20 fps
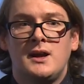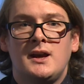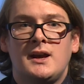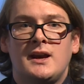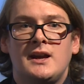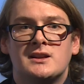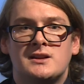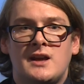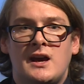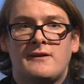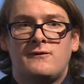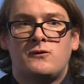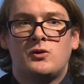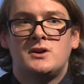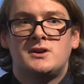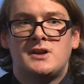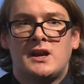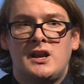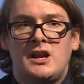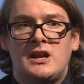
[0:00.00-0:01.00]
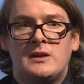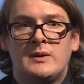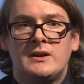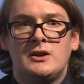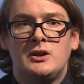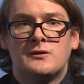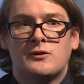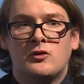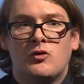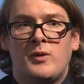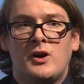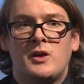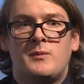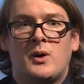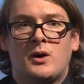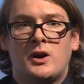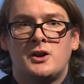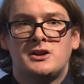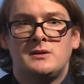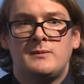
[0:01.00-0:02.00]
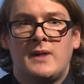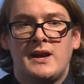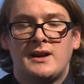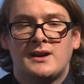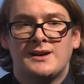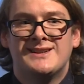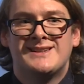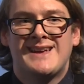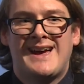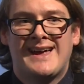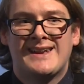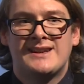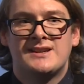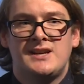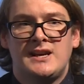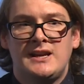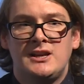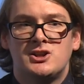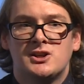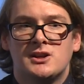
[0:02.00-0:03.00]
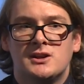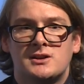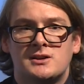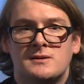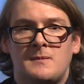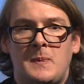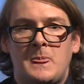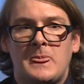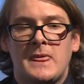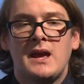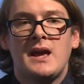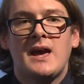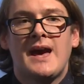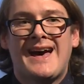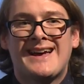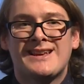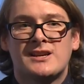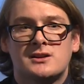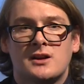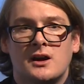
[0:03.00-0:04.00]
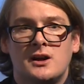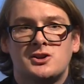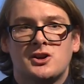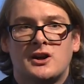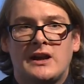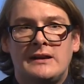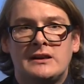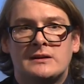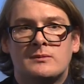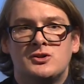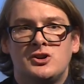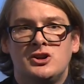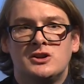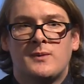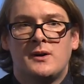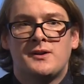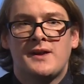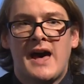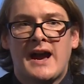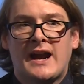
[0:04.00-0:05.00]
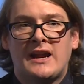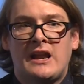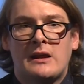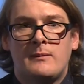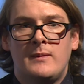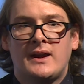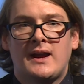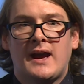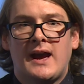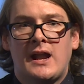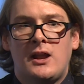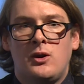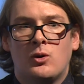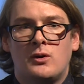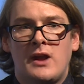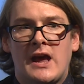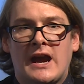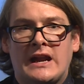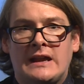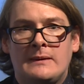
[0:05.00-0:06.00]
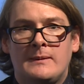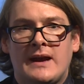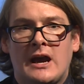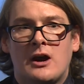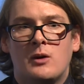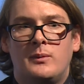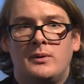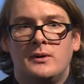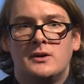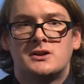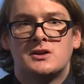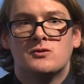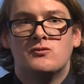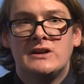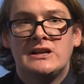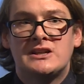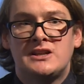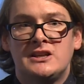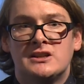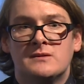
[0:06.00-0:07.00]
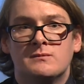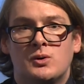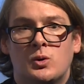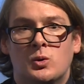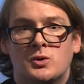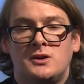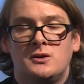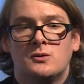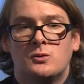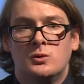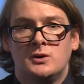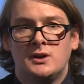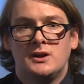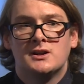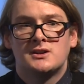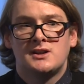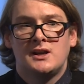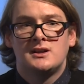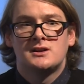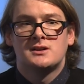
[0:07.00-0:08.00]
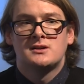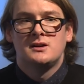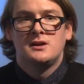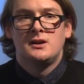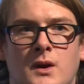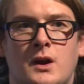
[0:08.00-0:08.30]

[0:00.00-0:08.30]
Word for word: It is therefore intended to be useful for both policymakers and teachers. As such, I aim to produce both academic and non-academic outputs to reach these important audiences.